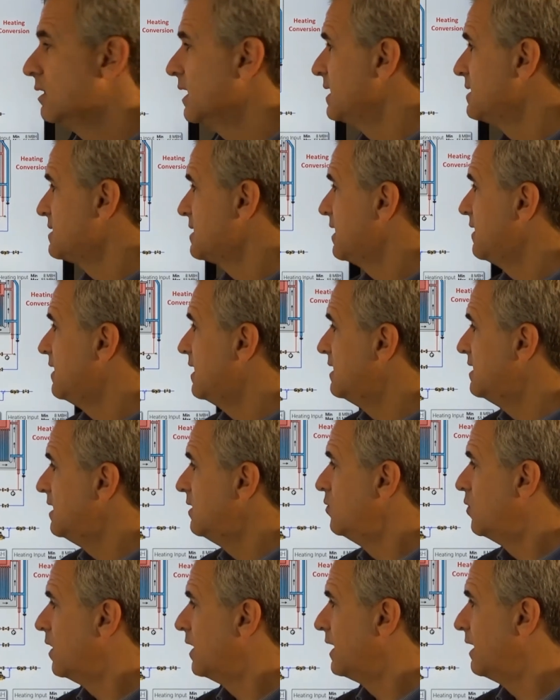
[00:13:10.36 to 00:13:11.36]
say they did
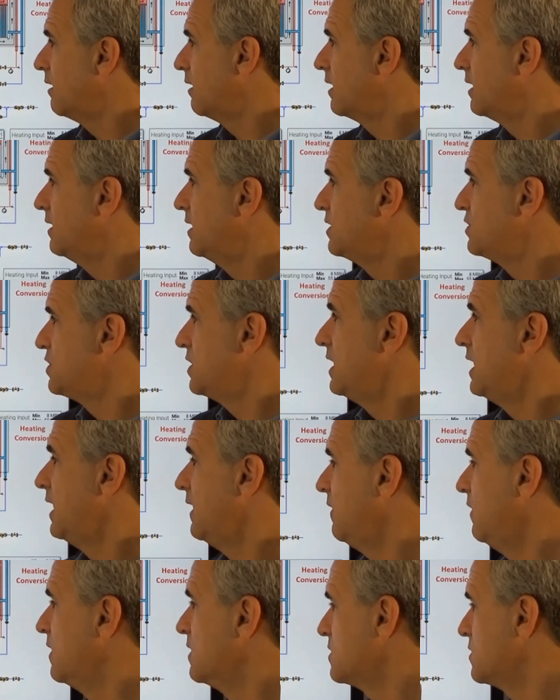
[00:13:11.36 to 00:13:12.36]
want air conditioning
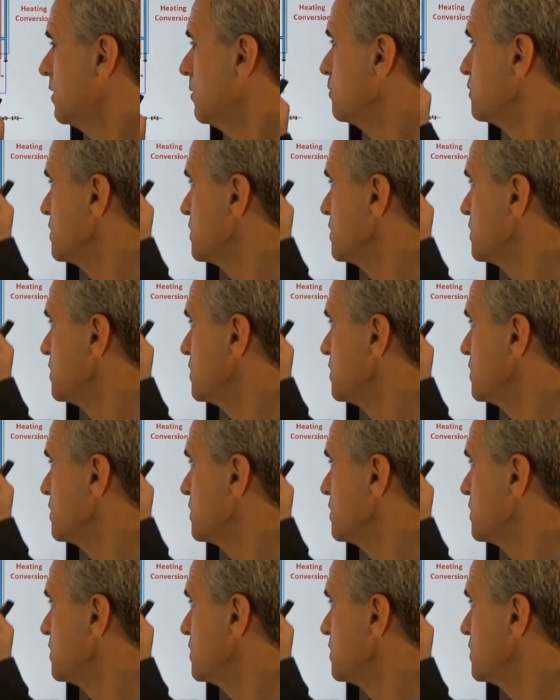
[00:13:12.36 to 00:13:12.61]
in this home.